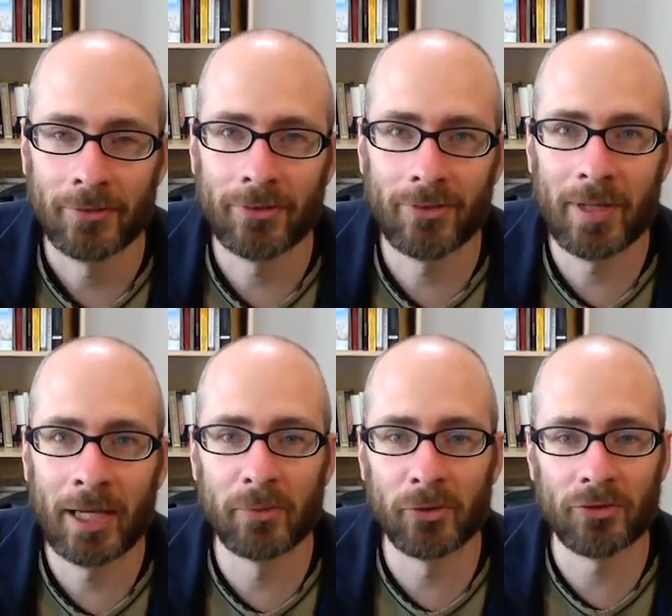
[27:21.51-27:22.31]
do some
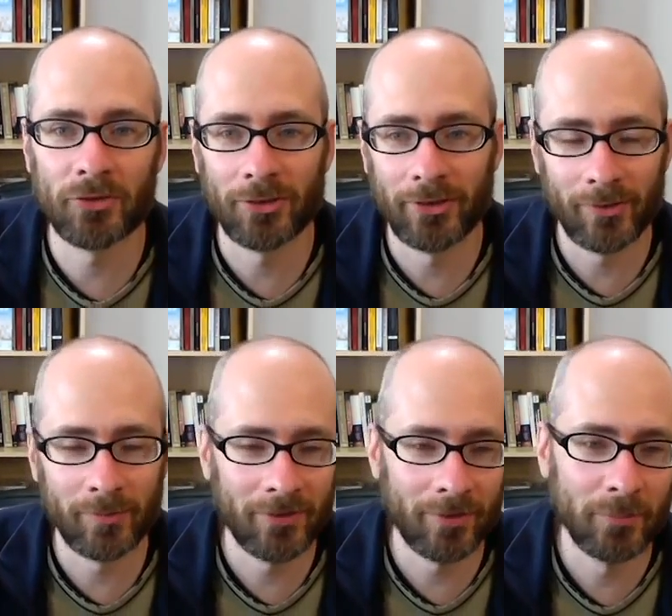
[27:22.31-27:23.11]
ambush journalism
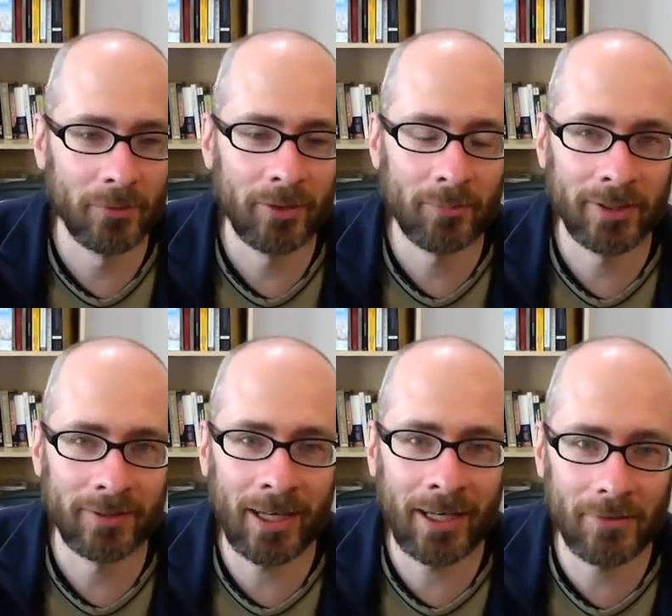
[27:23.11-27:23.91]
at some point. But
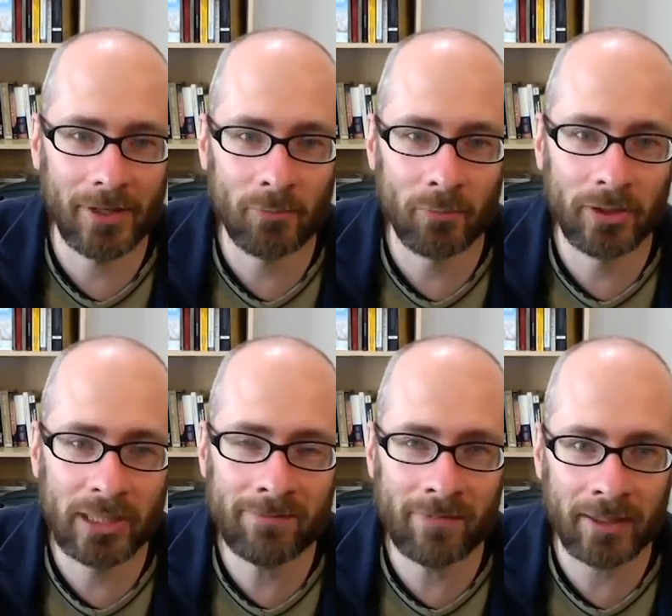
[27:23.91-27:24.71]
anyway, we'll
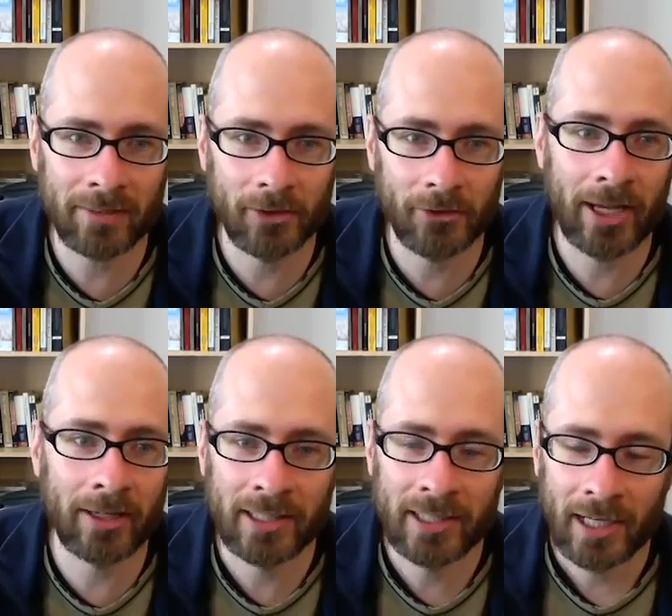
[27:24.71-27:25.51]
leave that there,
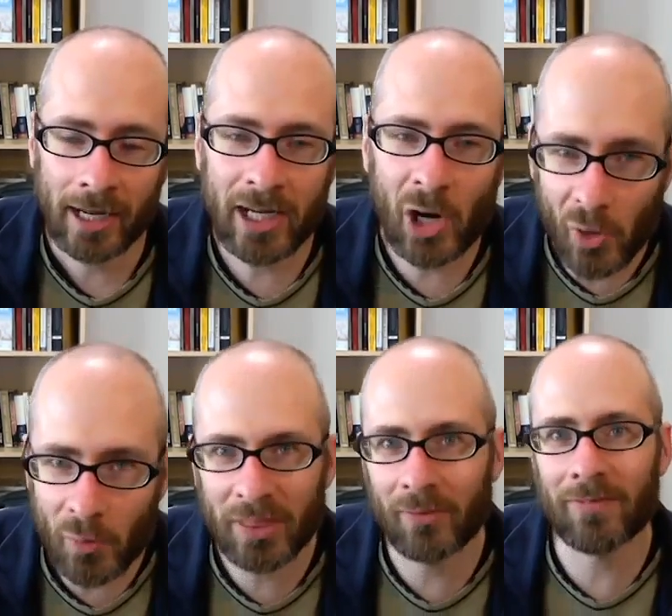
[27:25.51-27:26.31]
and I
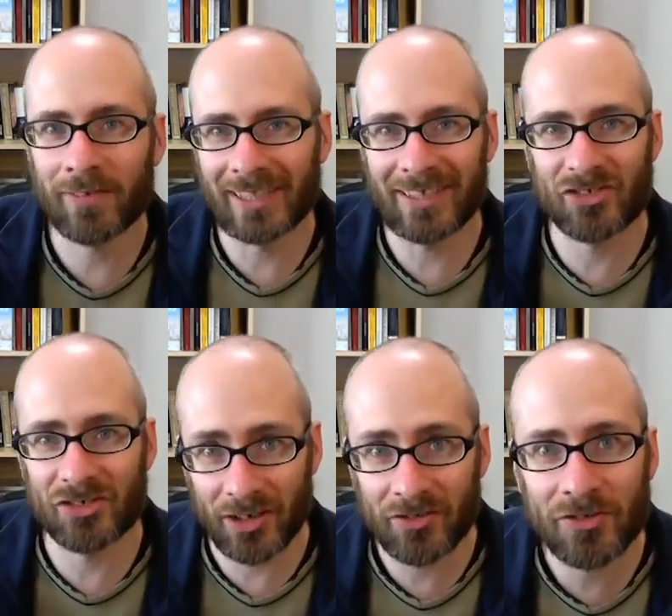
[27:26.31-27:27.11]
hope that we've at least
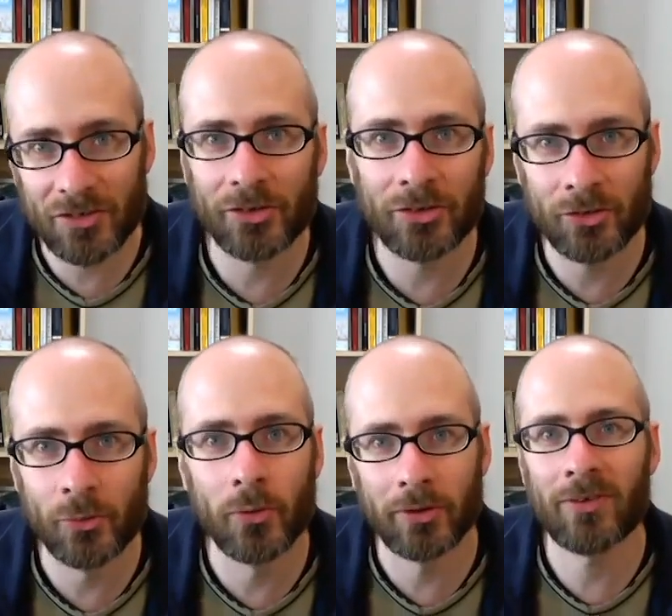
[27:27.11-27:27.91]
gestured
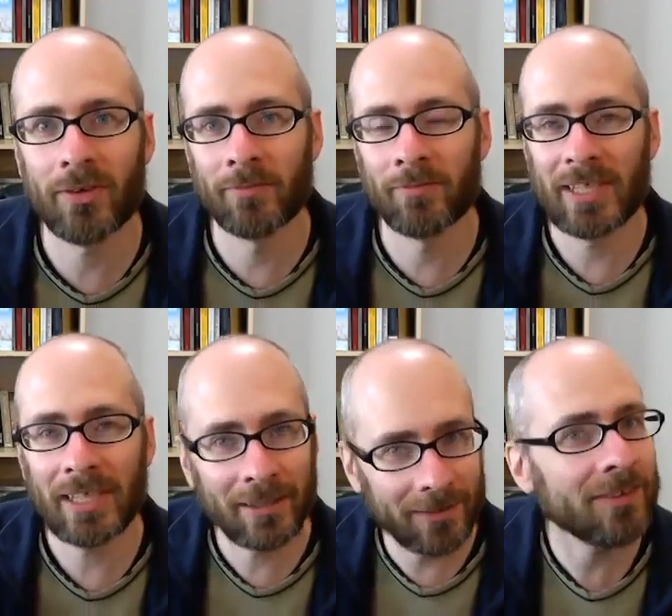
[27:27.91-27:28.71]
towards some of
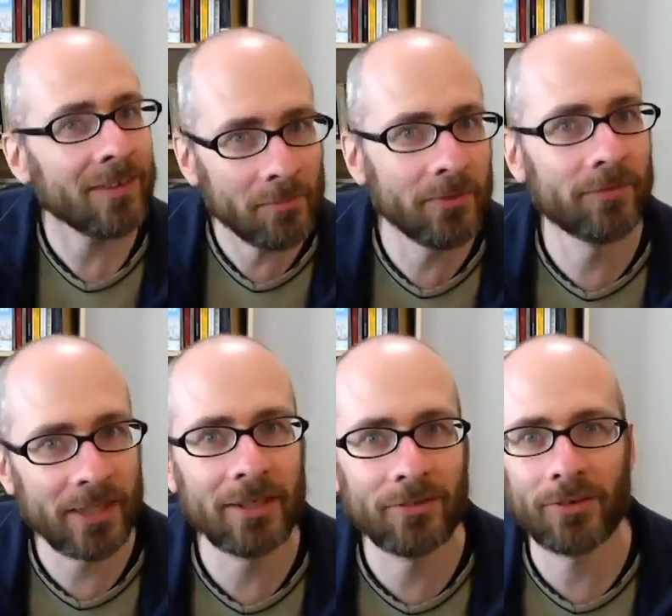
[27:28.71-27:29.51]
the
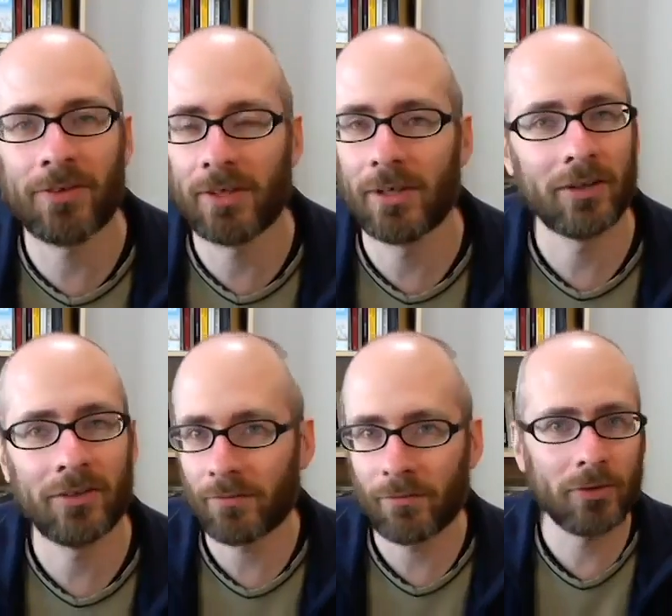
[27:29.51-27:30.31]
interesting nuggets.
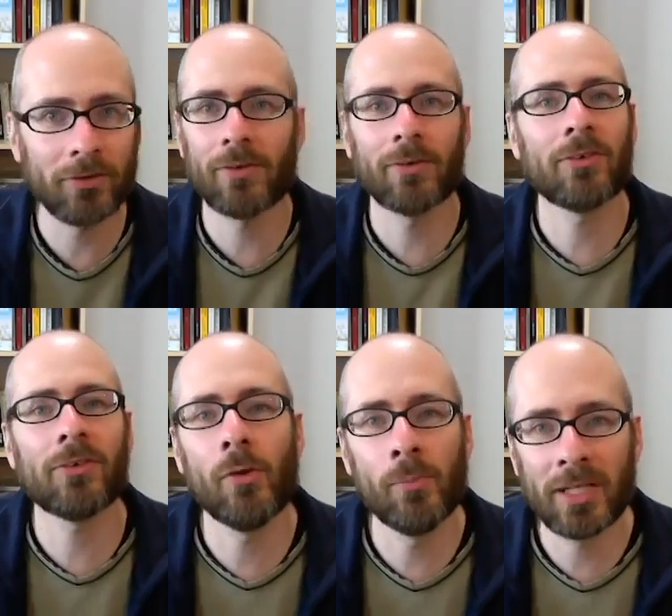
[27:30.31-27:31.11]
Of course, there are
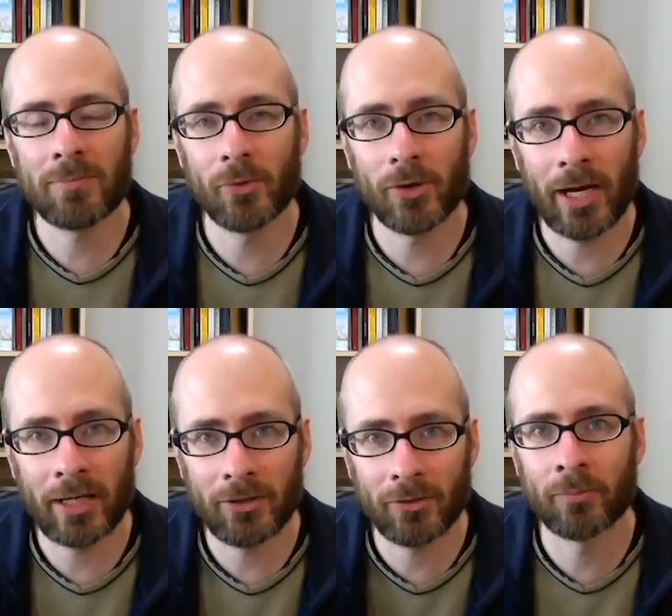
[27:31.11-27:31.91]
so many more,
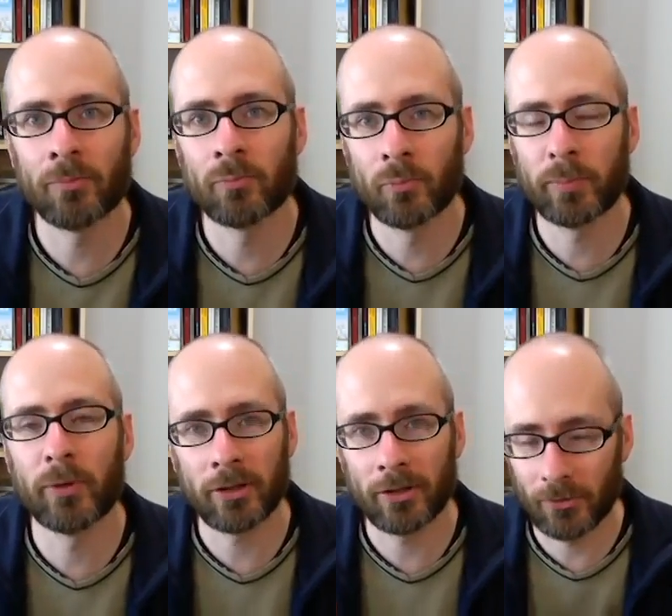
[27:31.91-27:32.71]
and your
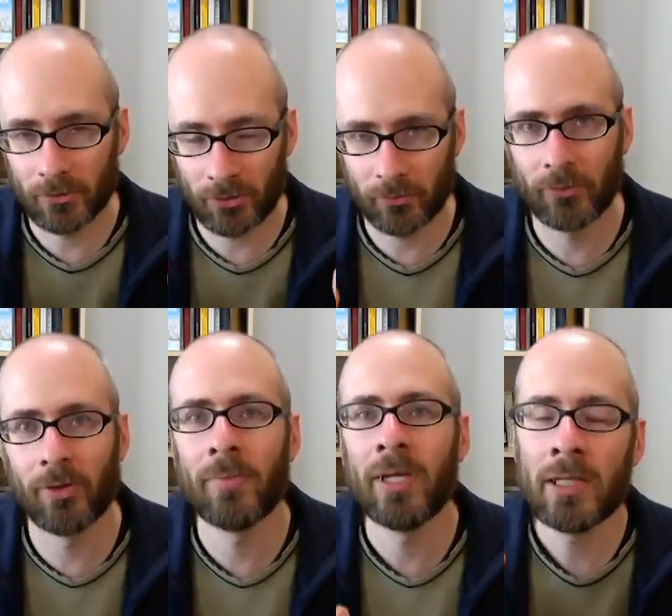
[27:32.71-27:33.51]
book goes through
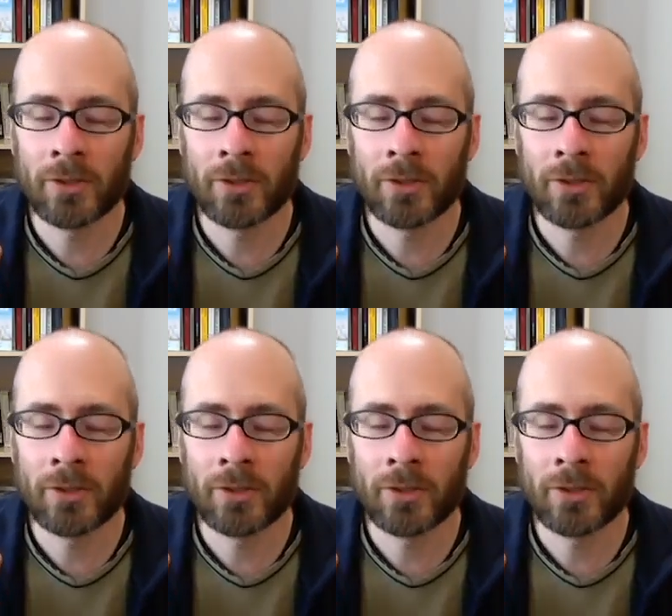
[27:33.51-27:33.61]
them,